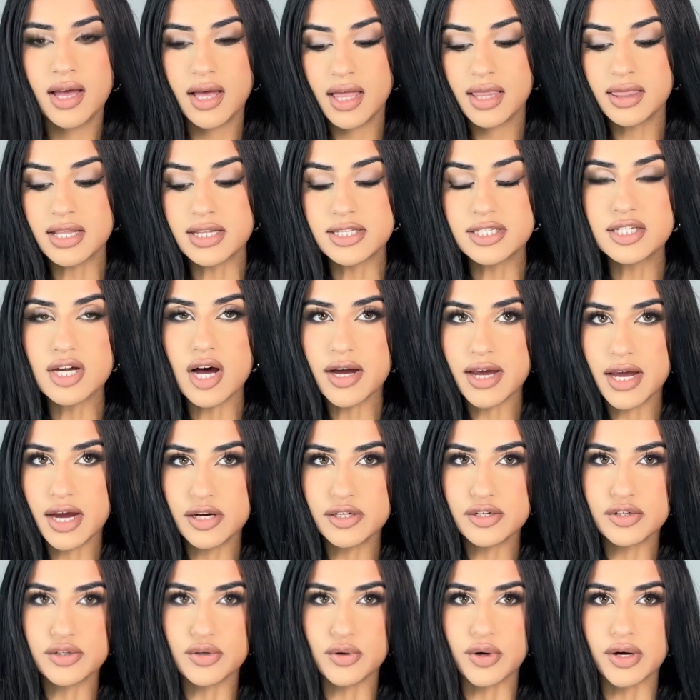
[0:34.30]
Let's talk hair
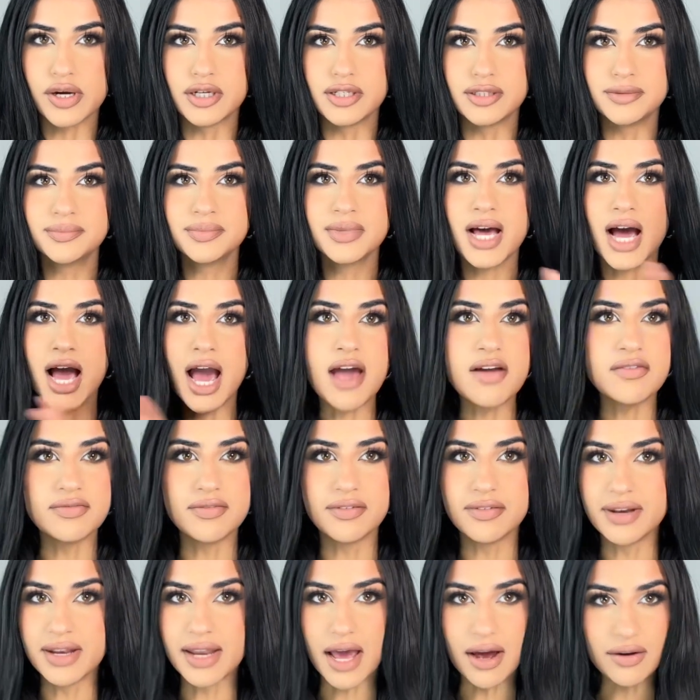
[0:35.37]
tutorial. I've
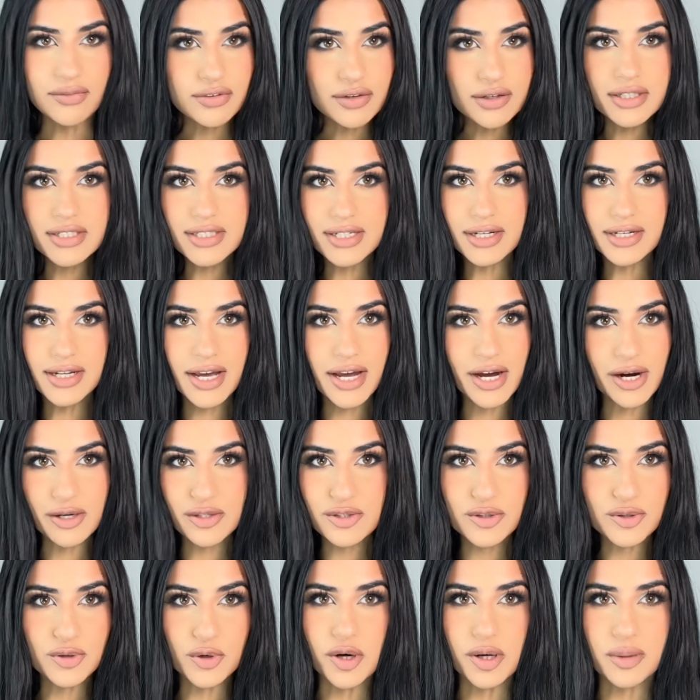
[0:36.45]
never done a hair
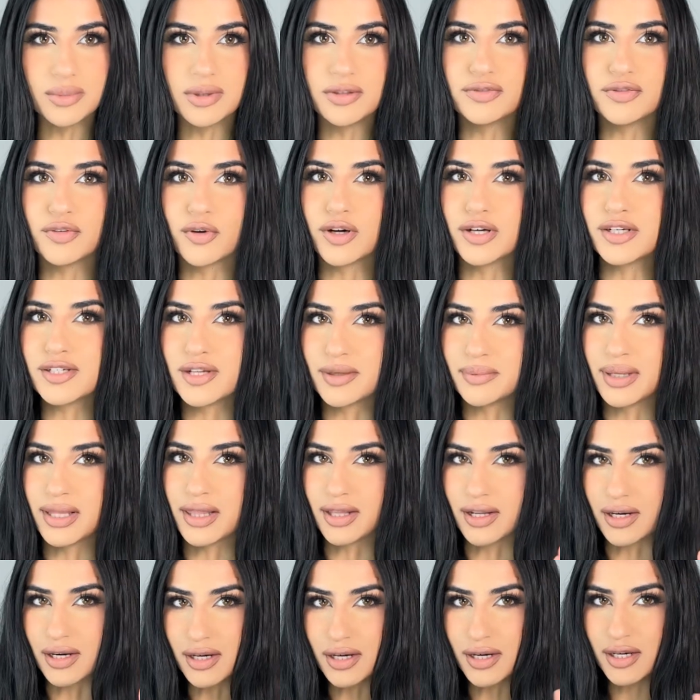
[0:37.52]
tutorial before, so I'm a
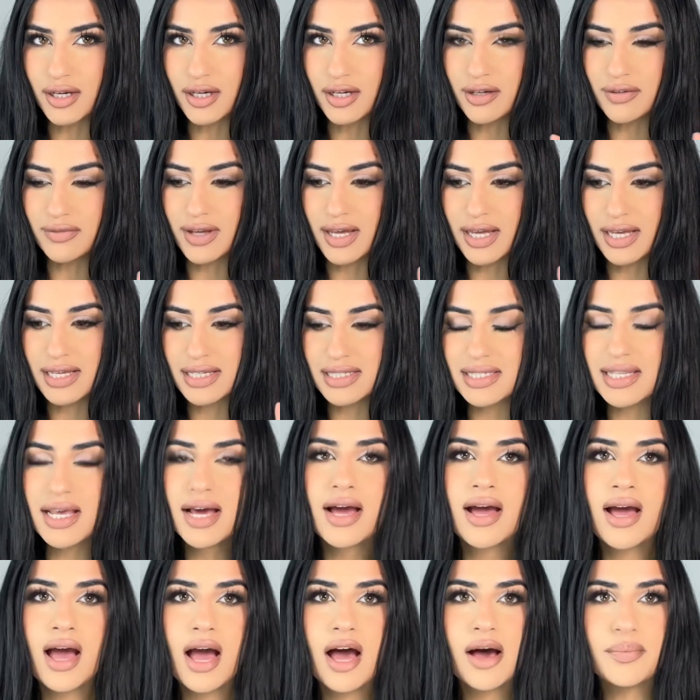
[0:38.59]
little nervous,
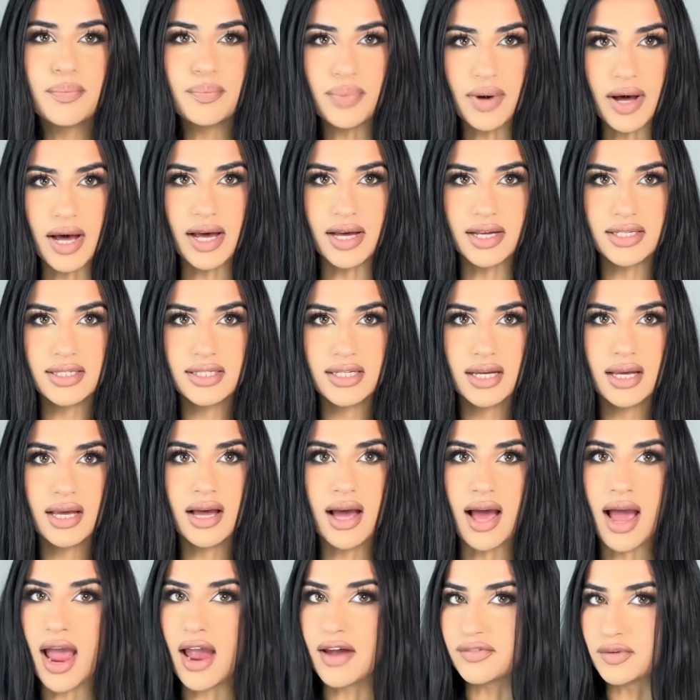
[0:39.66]
but
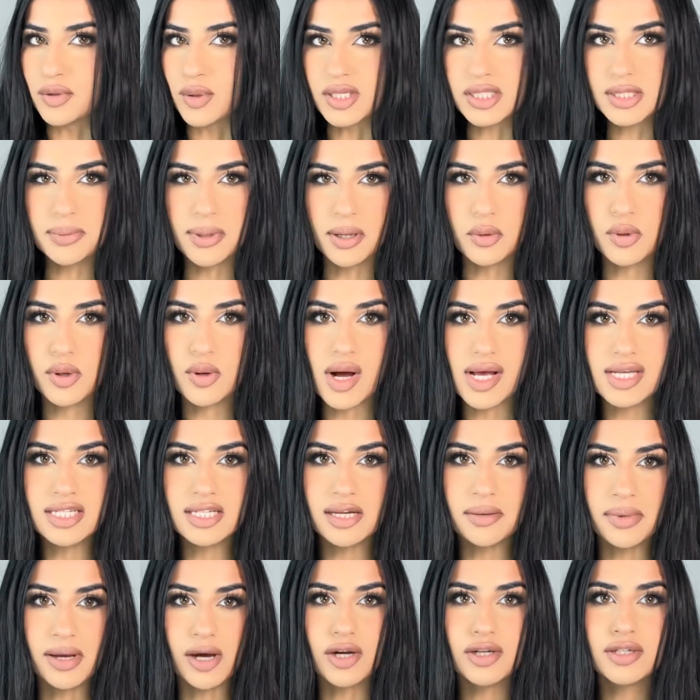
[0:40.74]
everyone's been requesting
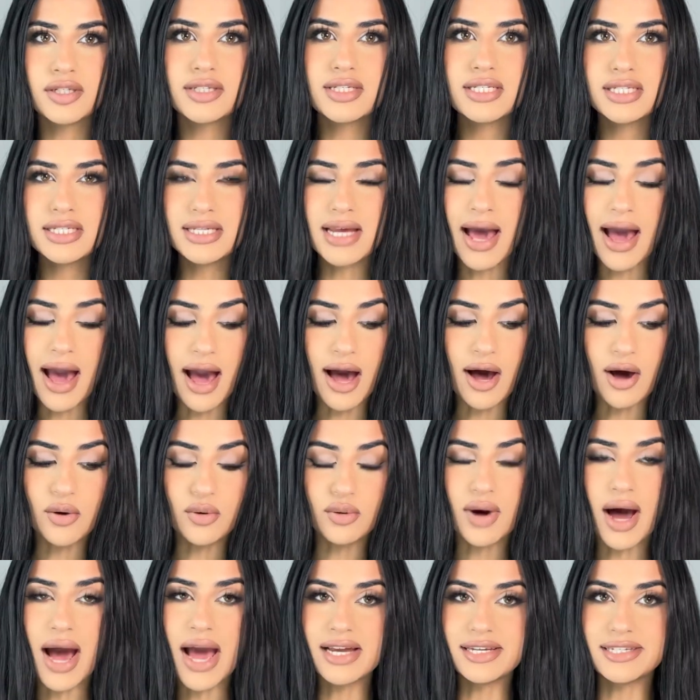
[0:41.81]
me on how
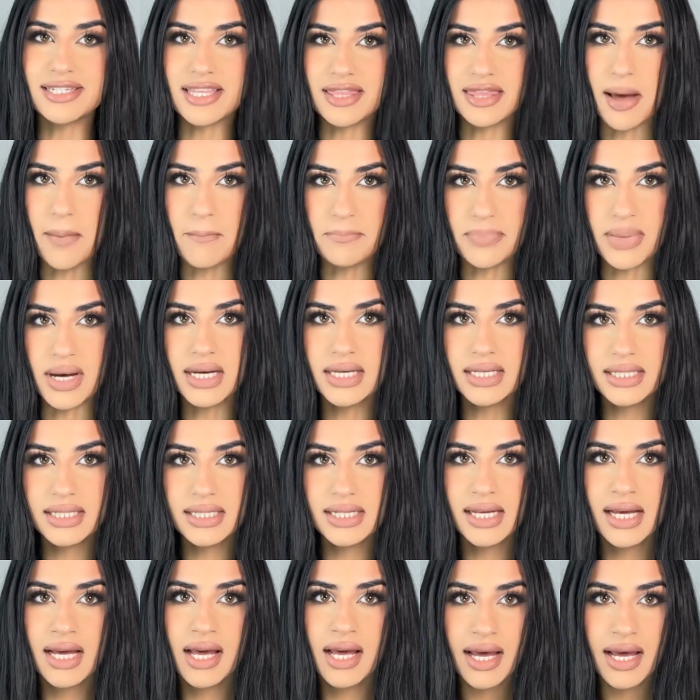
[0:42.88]
I did that bun.
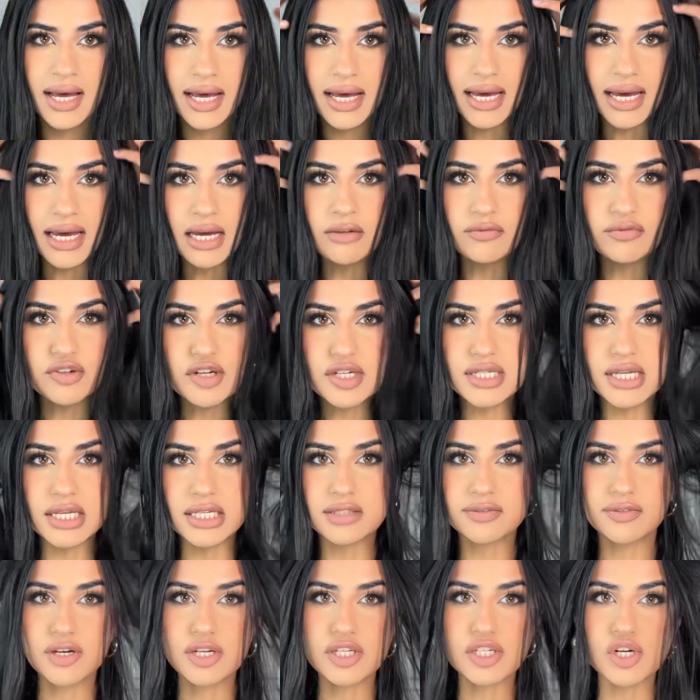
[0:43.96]
And first things
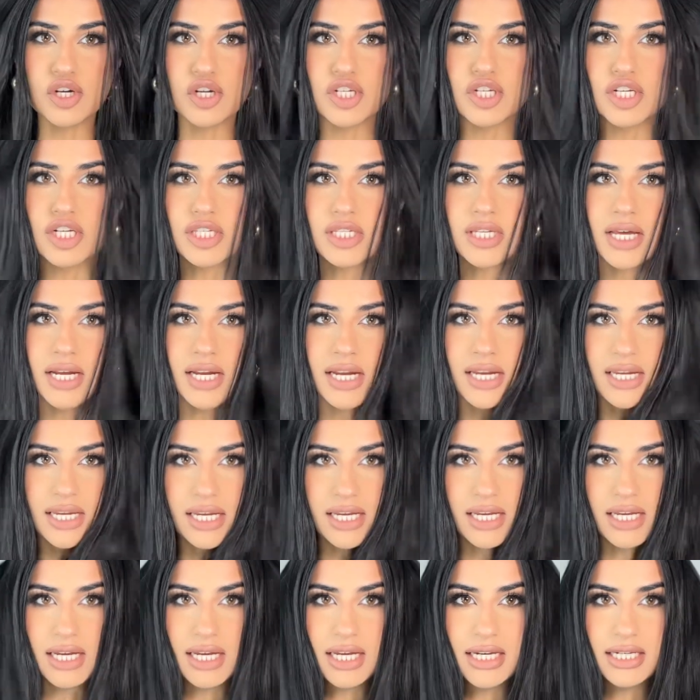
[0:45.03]
first, you're just gonna
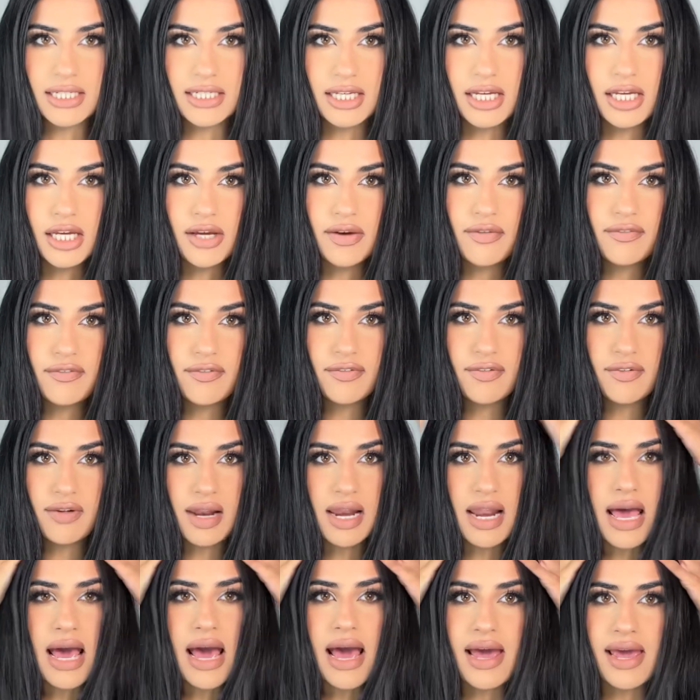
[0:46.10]
need
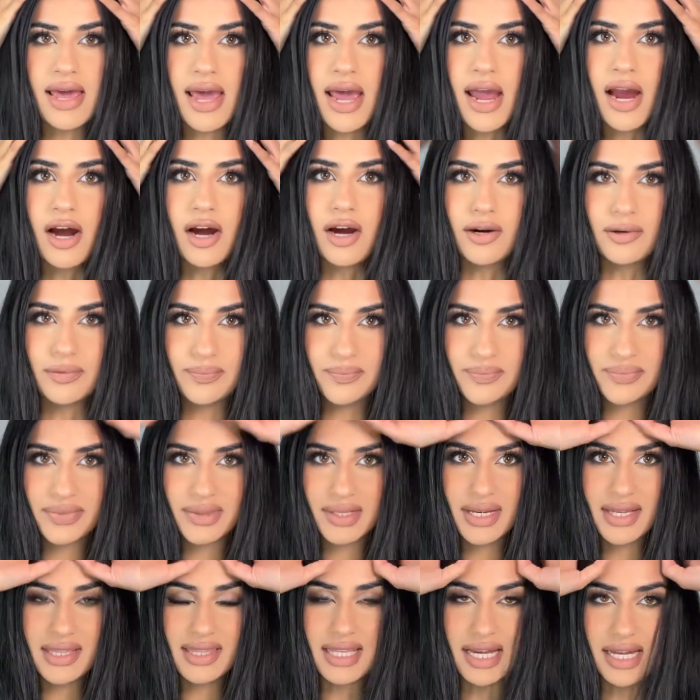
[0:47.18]
flat hair.
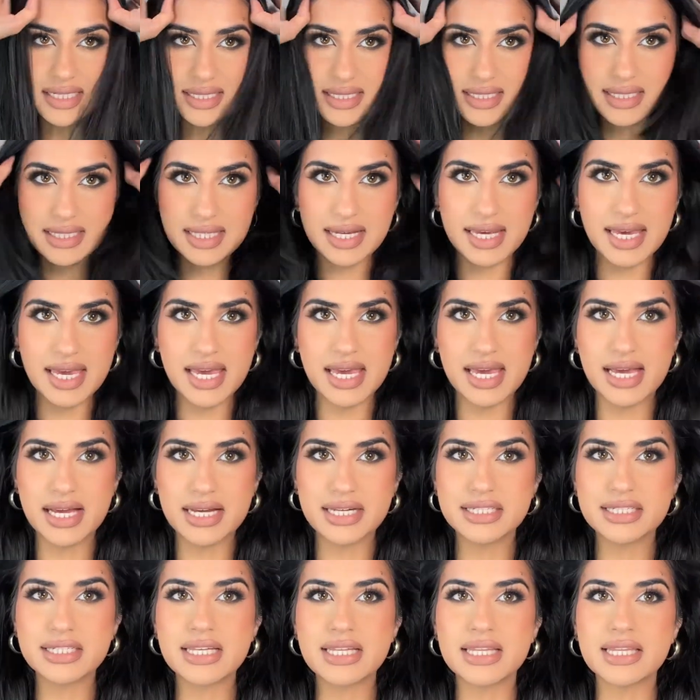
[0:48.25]
That's the key
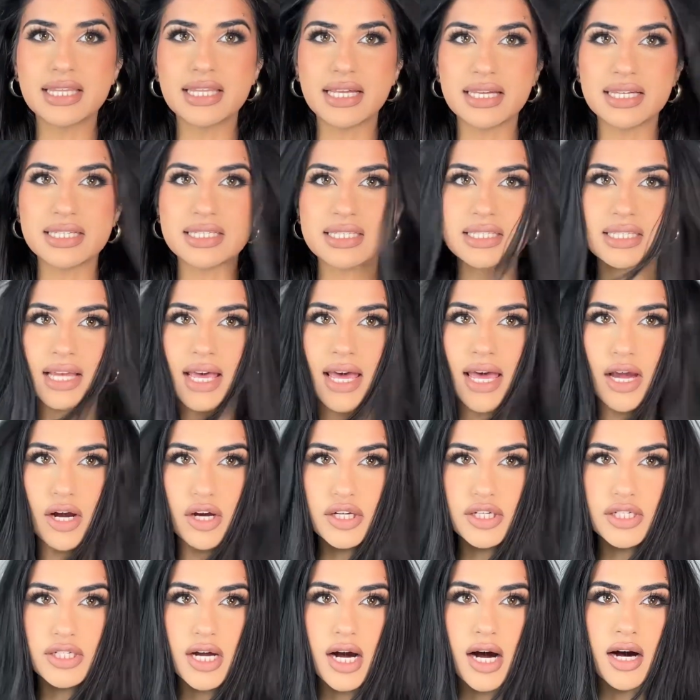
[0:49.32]
to this
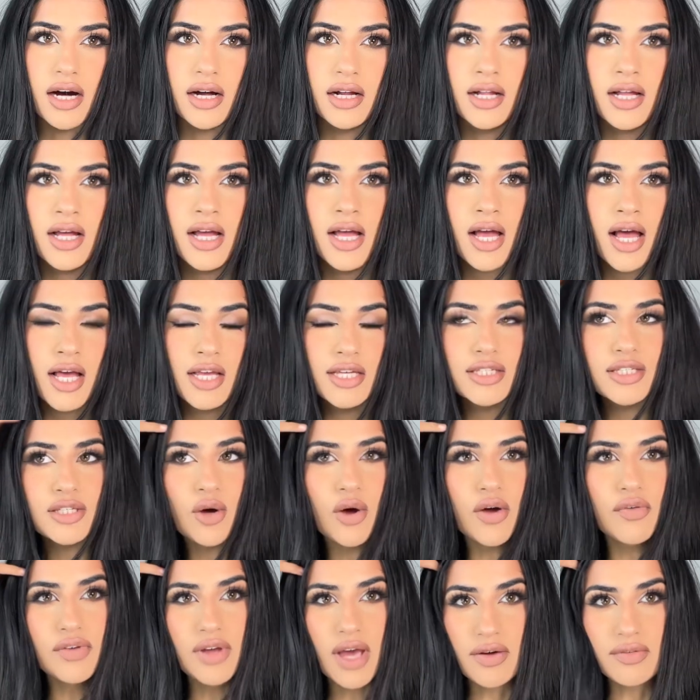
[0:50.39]
hairstyle. So
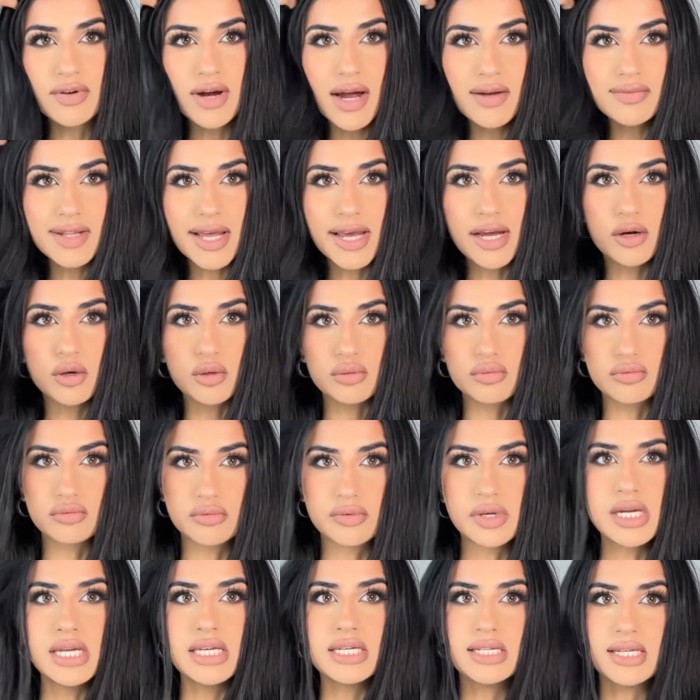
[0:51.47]
if you ever have like
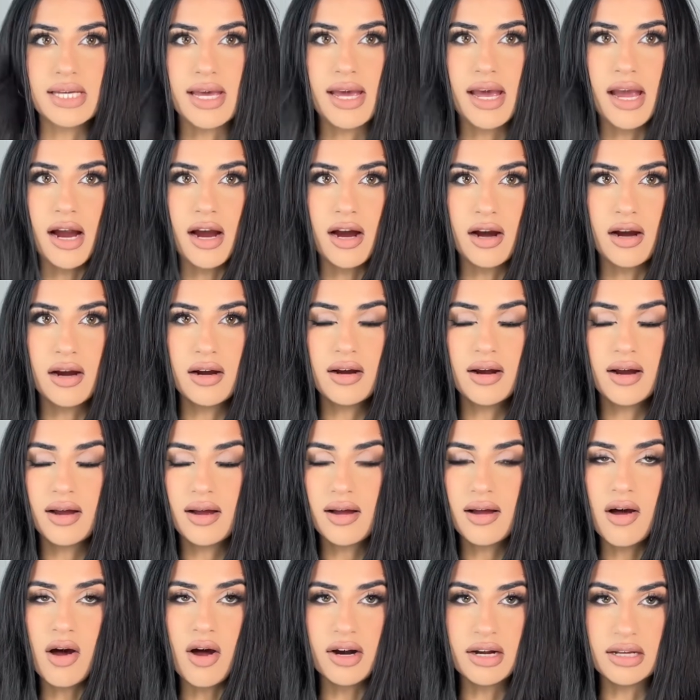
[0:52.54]
greasy hair,
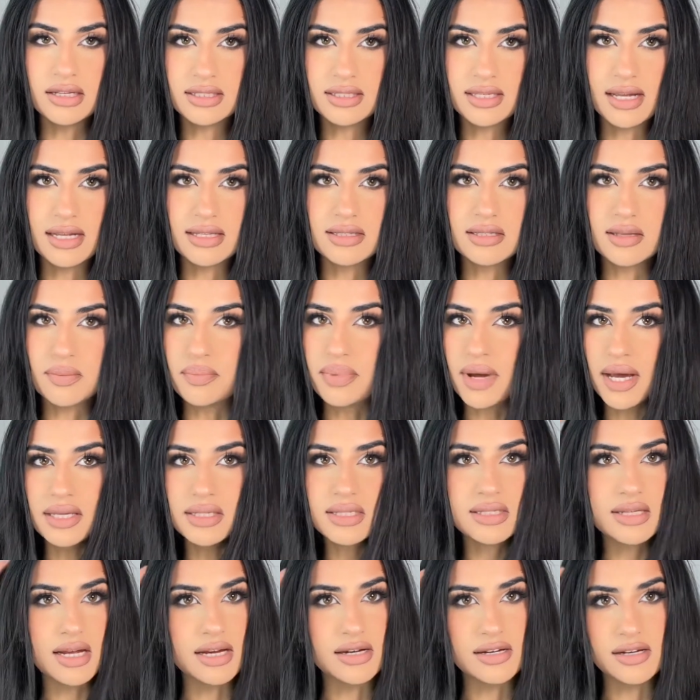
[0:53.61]
honestly, it's the best
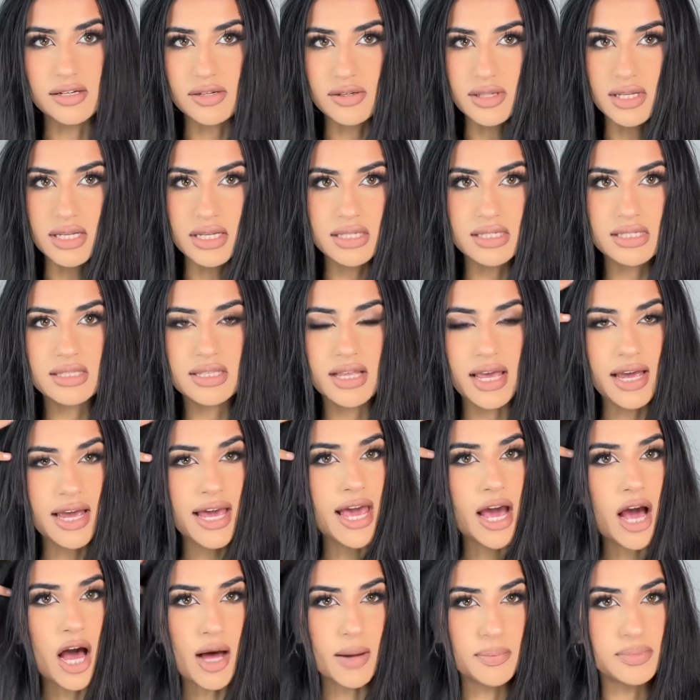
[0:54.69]
day to do this like
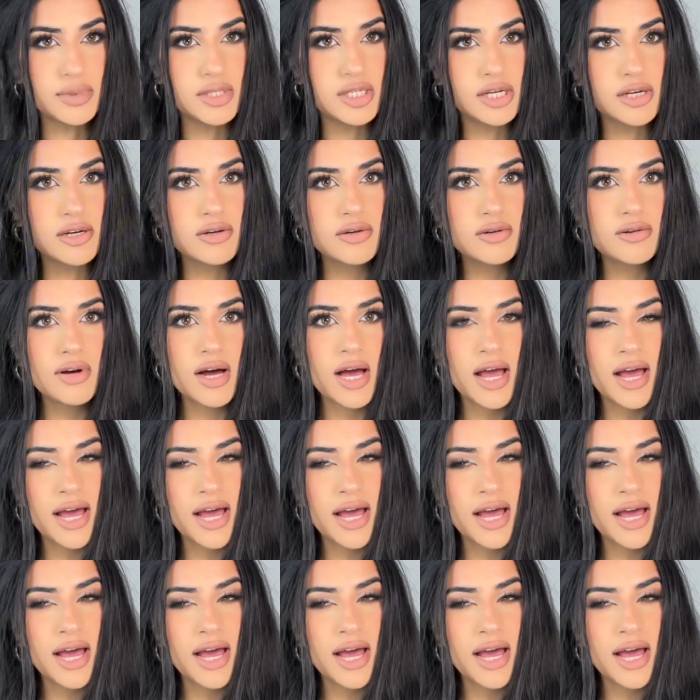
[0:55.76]
updo.